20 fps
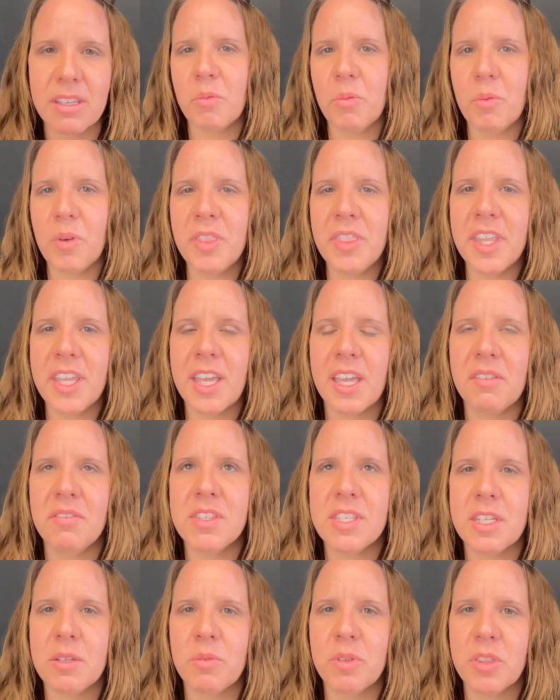One thing I've
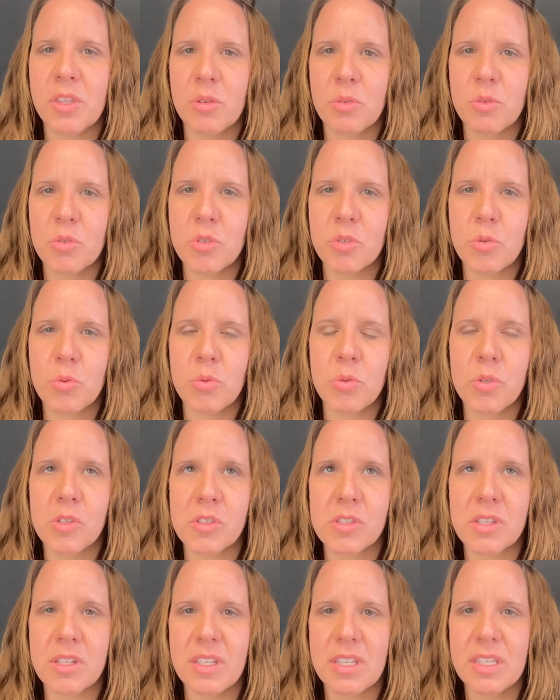seen with those
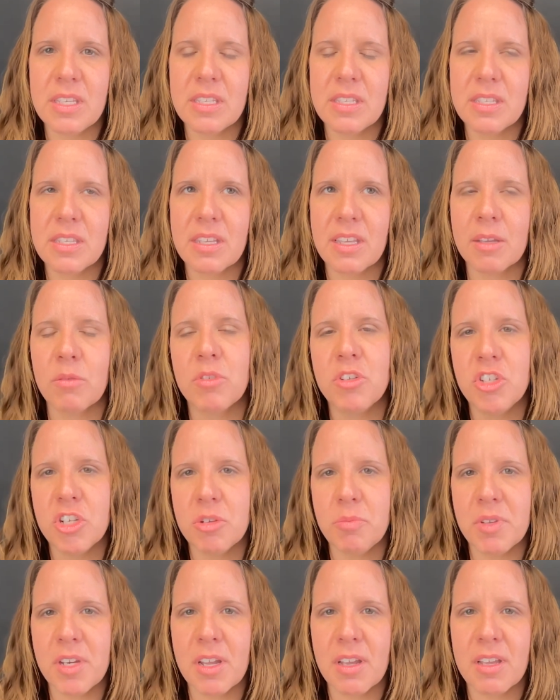tools is like with
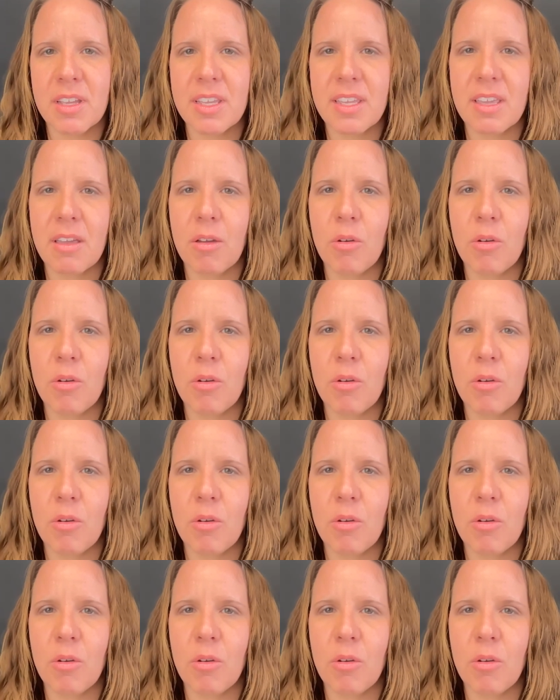Gemini